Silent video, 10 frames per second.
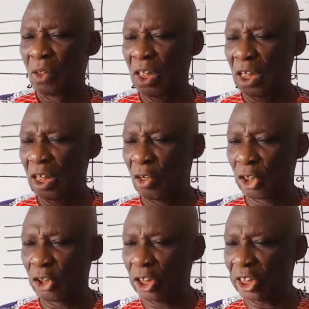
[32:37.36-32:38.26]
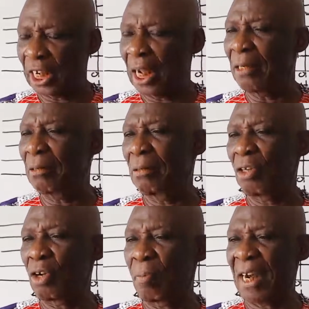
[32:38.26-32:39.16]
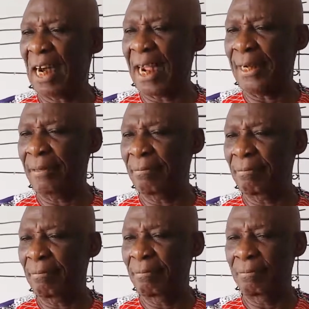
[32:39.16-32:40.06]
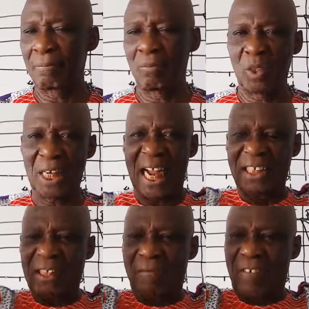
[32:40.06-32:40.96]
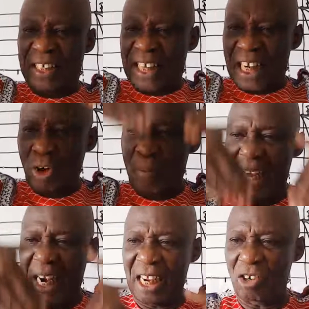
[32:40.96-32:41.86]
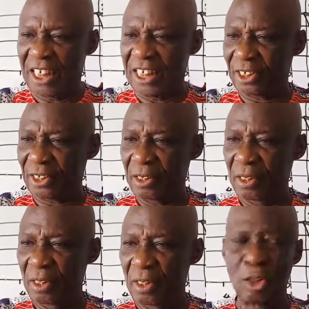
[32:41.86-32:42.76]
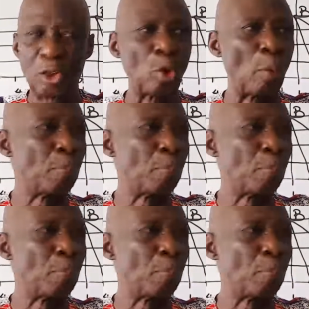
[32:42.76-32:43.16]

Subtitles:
the horizontal number line, has the vertical number line on it to